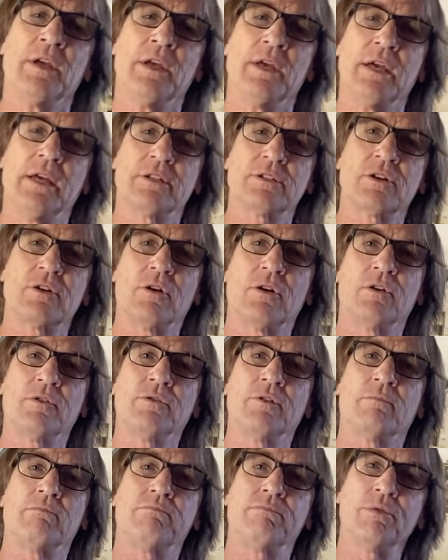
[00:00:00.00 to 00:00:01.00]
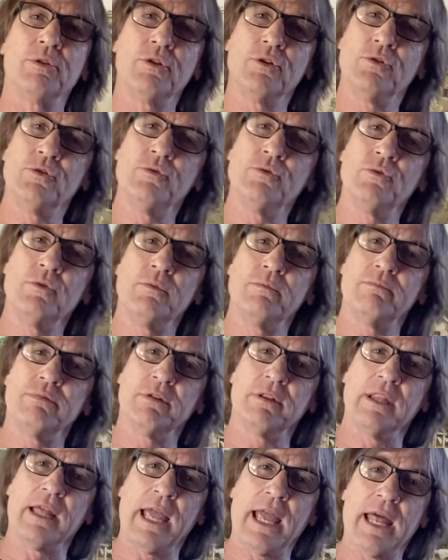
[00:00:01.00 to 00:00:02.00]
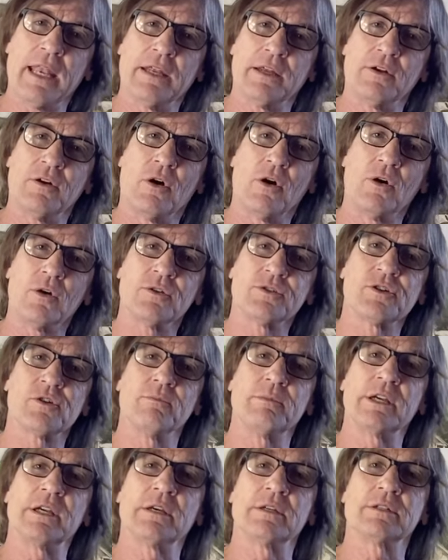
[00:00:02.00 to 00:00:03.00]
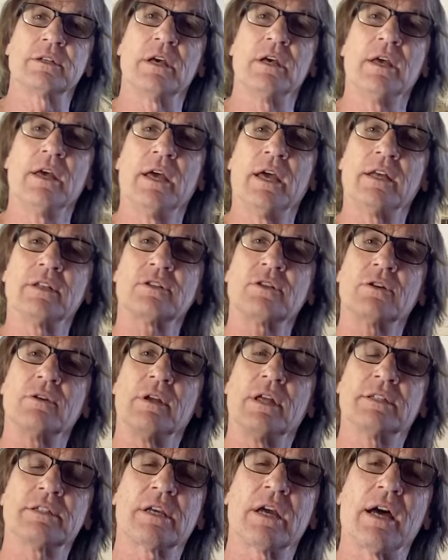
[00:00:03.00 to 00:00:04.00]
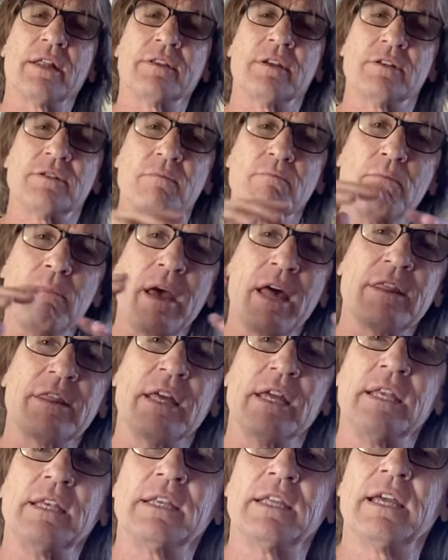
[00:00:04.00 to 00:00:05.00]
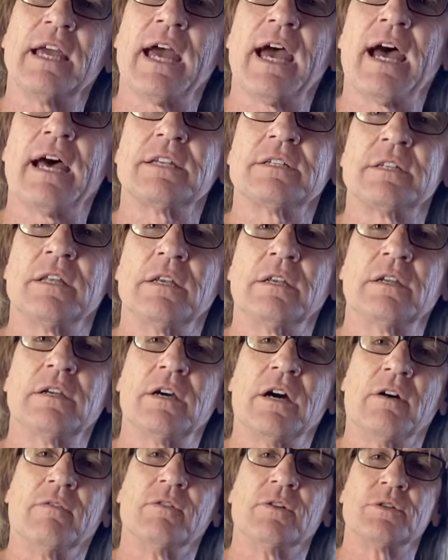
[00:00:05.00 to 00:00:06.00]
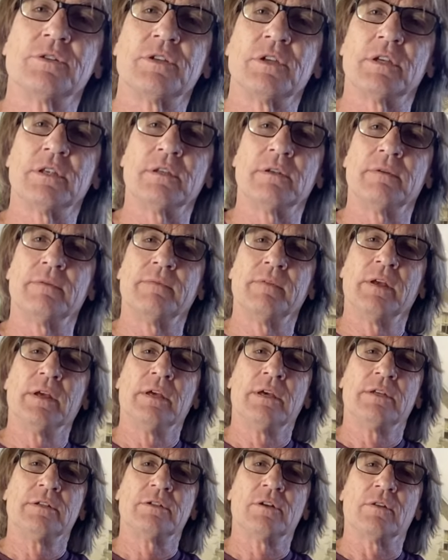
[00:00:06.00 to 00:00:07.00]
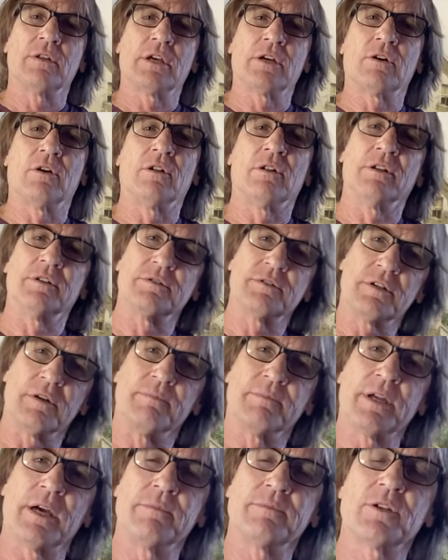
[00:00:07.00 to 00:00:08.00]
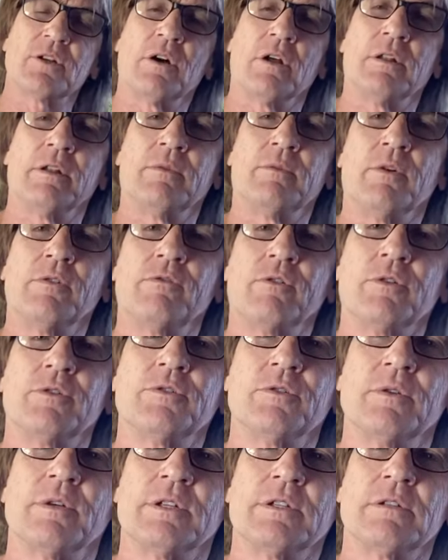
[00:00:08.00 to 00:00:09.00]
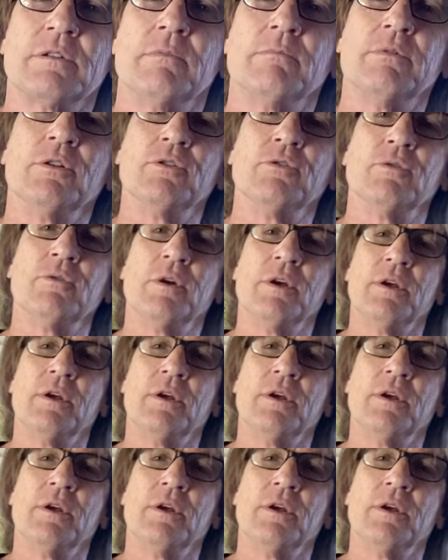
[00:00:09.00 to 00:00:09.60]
It's called the blue planet also because it's got this methane gas that covers it. So they sometimes refer to it as the blue